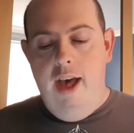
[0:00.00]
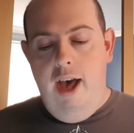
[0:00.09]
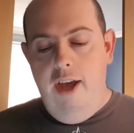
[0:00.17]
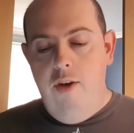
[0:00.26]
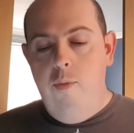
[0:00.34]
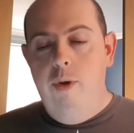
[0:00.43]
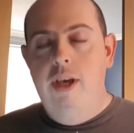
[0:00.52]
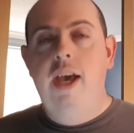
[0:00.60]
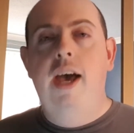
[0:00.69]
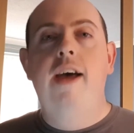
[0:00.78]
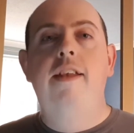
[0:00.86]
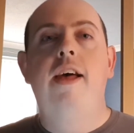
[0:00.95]
and we
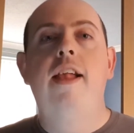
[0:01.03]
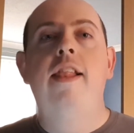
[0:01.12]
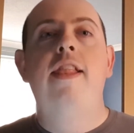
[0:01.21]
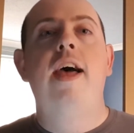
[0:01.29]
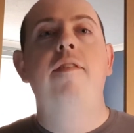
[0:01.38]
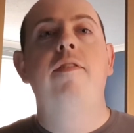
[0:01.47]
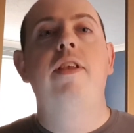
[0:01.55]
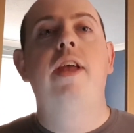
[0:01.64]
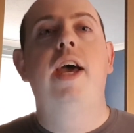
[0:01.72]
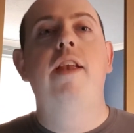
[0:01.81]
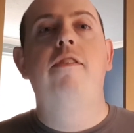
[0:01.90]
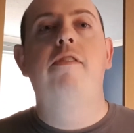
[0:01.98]
had 11
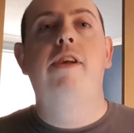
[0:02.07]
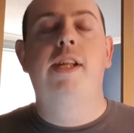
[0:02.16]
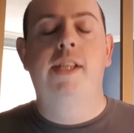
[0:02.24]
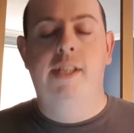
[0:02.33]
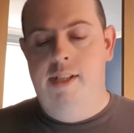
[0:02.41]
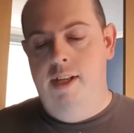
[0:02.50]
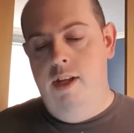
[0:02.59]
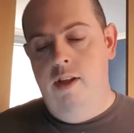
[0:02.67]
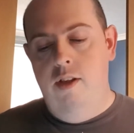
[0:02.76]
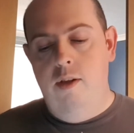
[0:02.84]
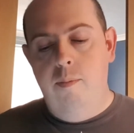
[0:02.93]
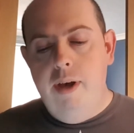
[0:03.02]
entries.
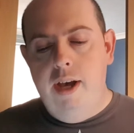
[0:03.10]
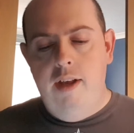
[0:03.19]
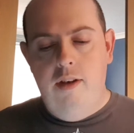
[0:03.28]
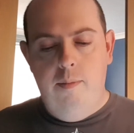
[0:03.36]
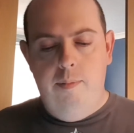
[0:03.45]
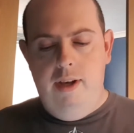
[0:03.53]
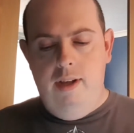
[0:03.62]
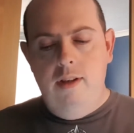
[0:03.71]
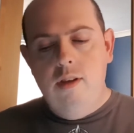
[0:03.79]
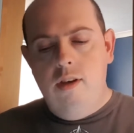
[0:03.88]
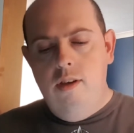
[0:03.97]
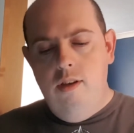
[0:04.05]
Not bad, not
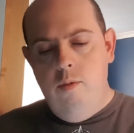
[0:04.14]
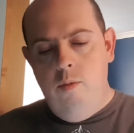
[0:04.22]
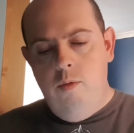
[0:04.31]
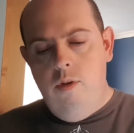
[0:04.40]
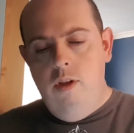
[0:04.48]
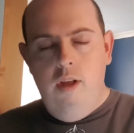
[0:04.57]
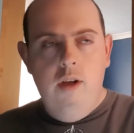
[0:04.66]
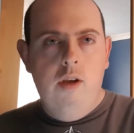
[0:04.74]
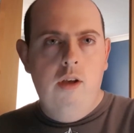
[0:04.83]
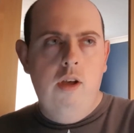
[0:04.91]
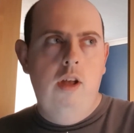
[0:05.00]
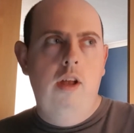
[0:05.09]
bad.
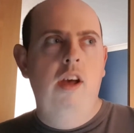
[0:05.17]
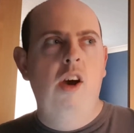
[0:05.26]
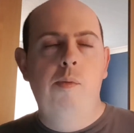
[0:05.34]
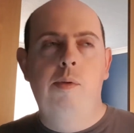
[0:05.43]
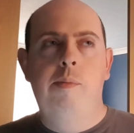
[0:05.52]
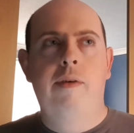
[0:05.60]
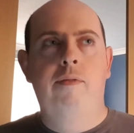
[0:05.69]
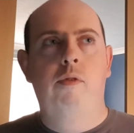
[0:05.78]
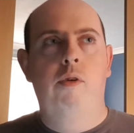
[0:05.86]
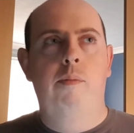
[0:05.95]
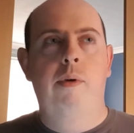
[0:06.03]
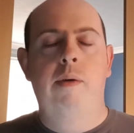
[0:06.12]
I hoped a bit
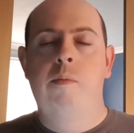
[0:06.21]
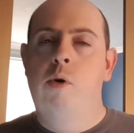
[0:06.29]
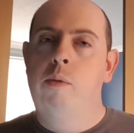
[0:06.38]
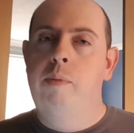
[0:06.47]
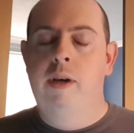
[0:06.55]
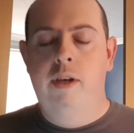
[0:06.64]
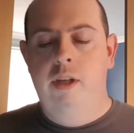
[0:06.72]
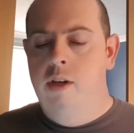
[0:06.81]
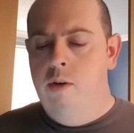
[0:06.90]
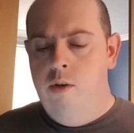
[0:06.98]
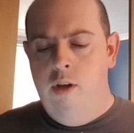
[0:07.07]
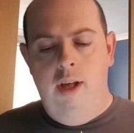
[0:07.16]
for a bit more, but you
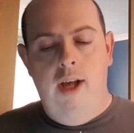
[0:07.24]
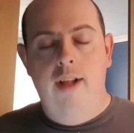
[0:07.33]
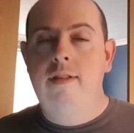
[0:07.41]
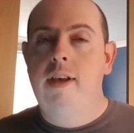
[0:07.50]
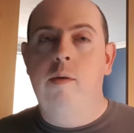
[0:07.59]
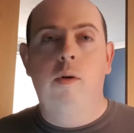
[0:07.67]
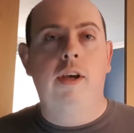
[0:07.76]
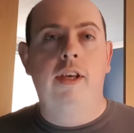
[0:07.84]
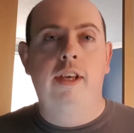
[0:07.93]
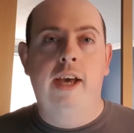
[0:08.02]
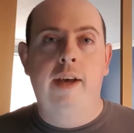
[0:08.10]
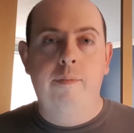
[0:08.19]
know, I'll take what I
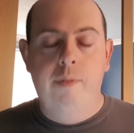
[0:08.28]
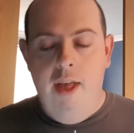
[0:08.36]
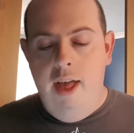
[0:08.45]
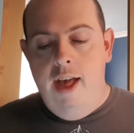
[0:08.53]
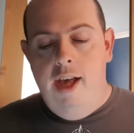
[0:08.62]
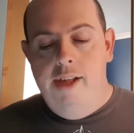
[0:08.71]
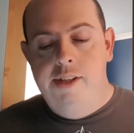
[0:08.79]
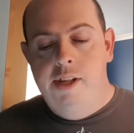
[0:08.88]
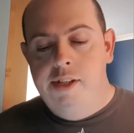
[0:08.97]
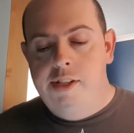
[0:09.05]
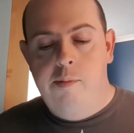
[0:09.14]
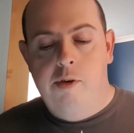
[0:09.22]
can get. And
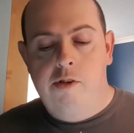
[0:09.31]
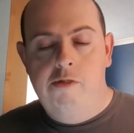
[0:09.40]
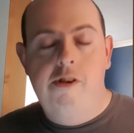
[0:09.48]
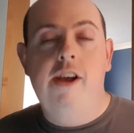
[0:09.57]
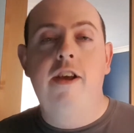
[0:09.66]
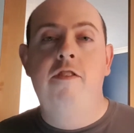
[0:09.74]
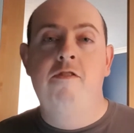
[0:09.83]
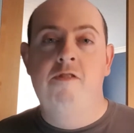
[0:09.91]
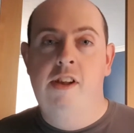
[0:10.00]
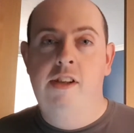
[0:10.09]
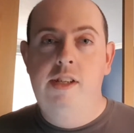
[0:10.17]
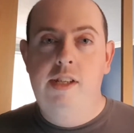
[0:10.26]
some cracking
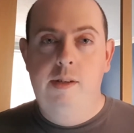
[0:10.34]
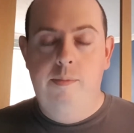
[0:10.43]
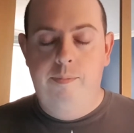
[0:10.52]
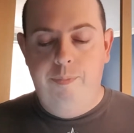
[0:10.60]
runs.